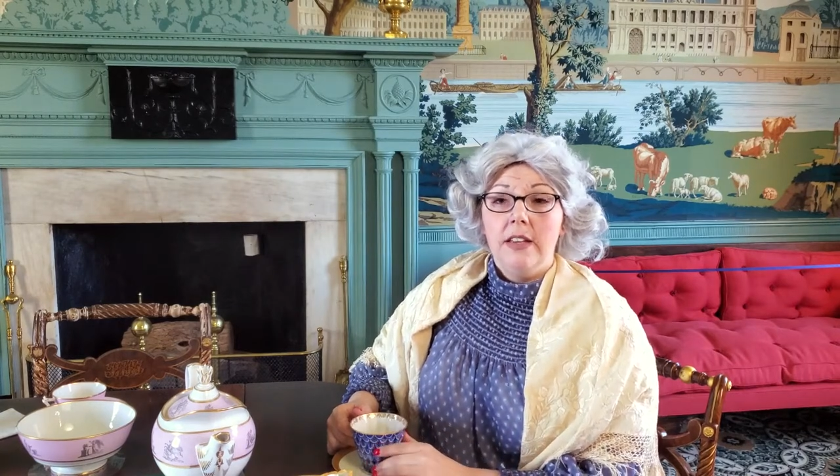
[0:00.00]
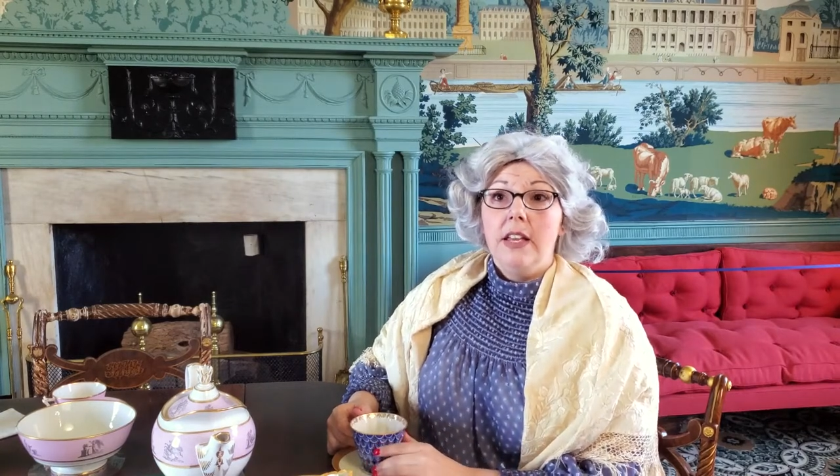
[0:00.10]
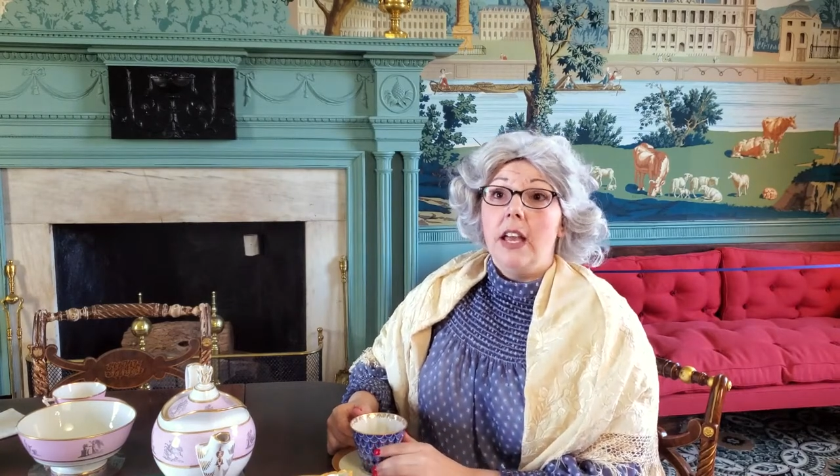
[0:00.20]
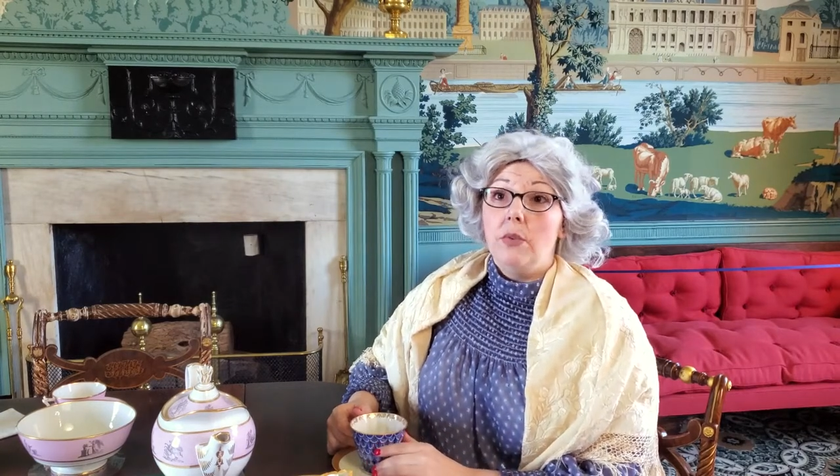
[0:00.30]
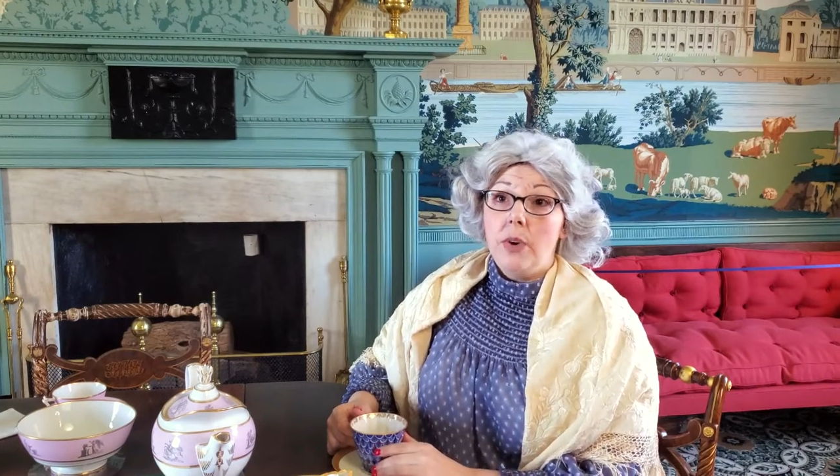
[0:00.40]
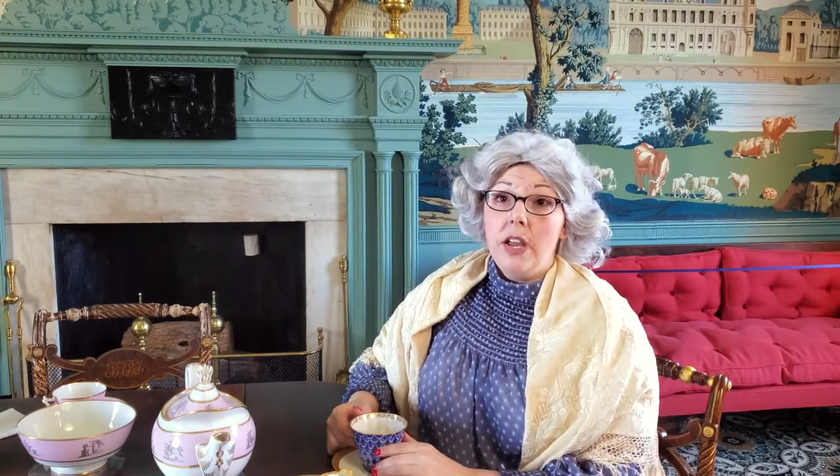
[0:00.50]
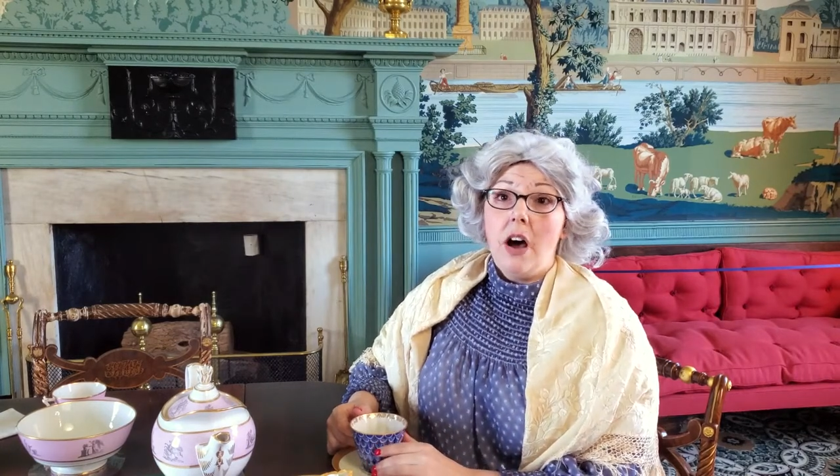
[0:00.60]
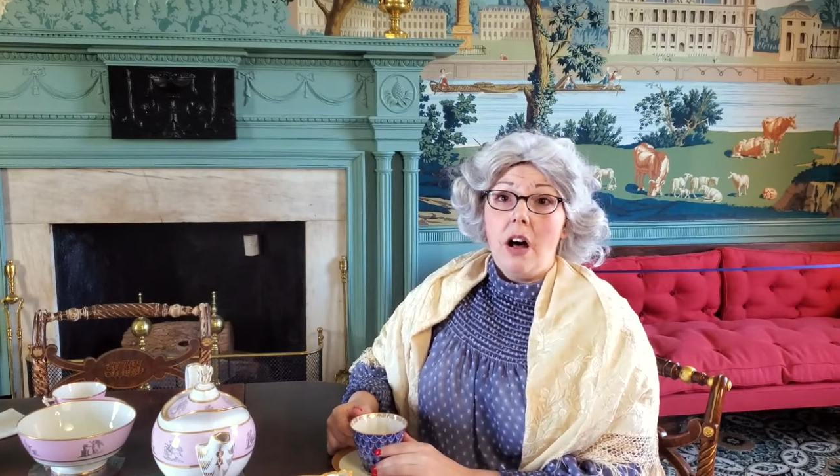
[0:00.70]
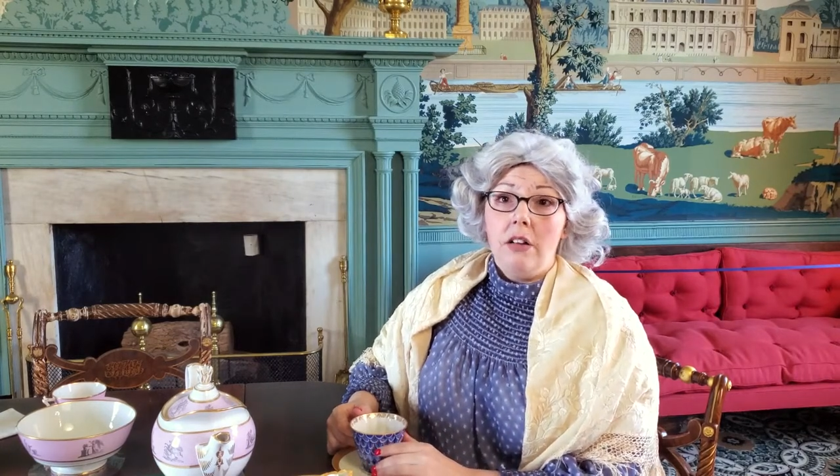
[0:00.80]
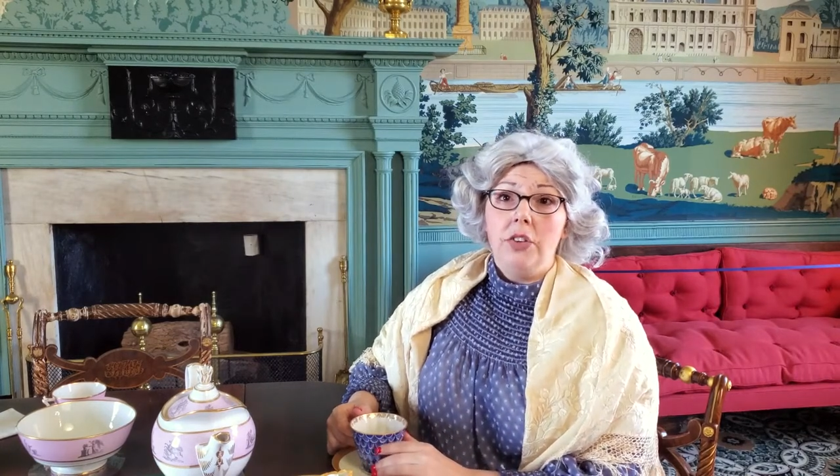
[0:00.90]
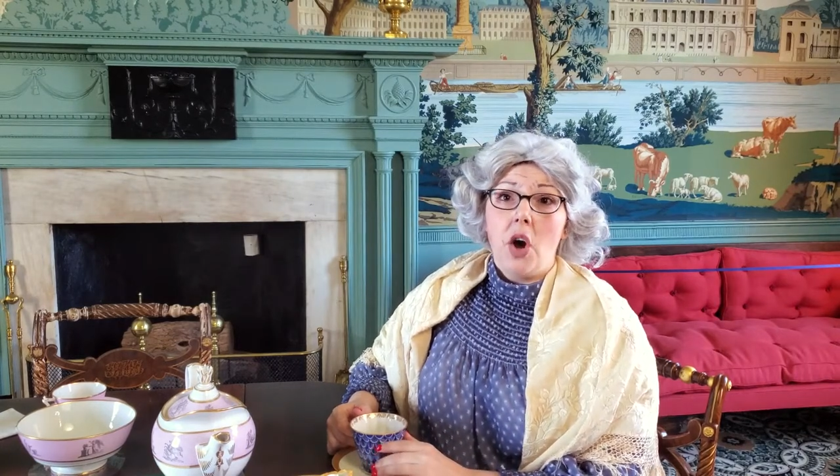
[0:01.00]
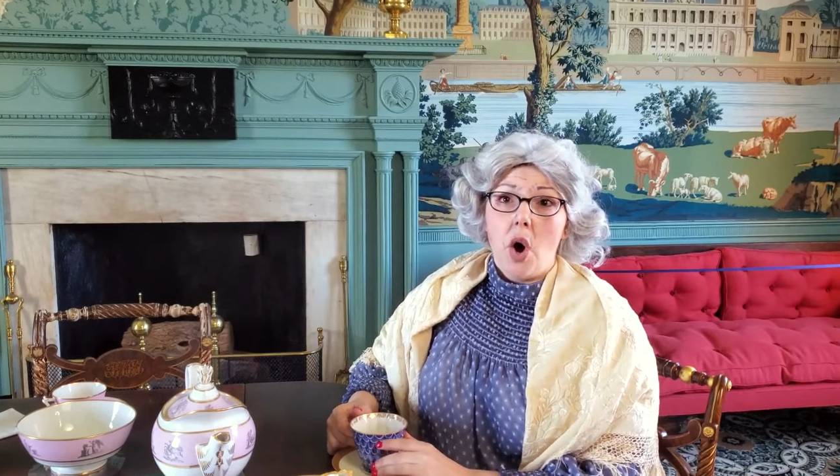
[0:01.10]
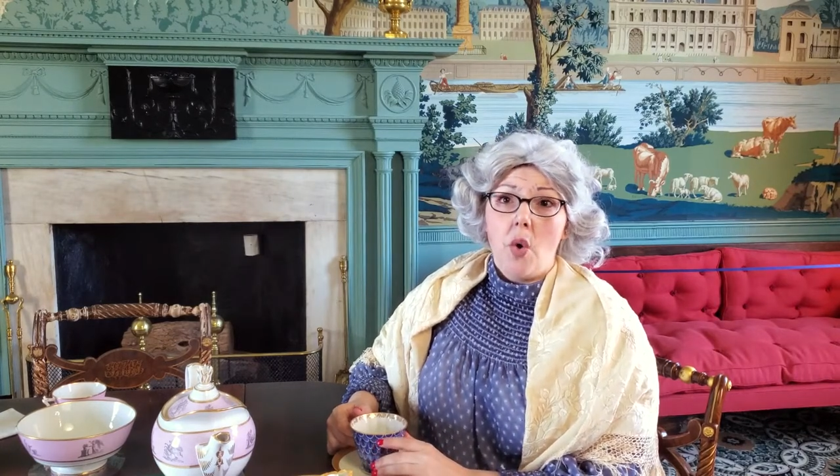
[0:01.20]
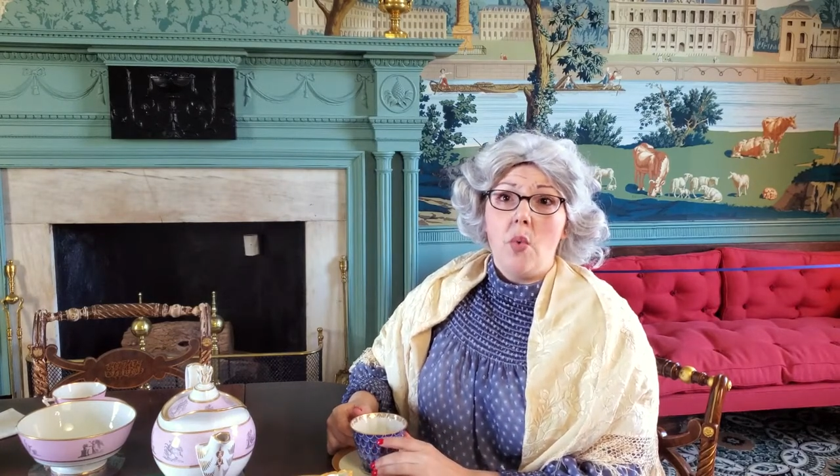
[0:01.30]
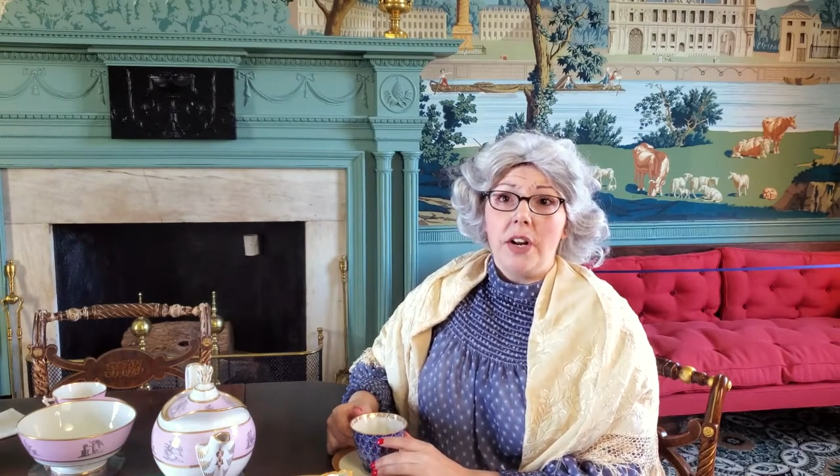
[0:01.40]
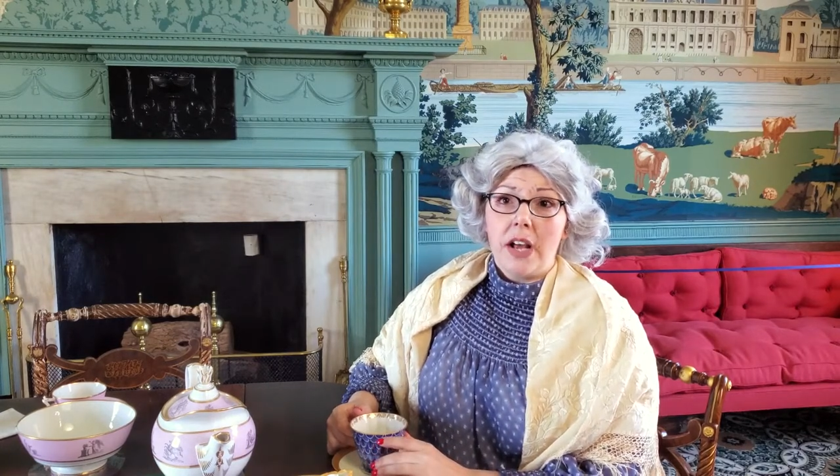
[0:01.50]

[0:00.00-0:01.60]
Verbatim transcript: And we all know what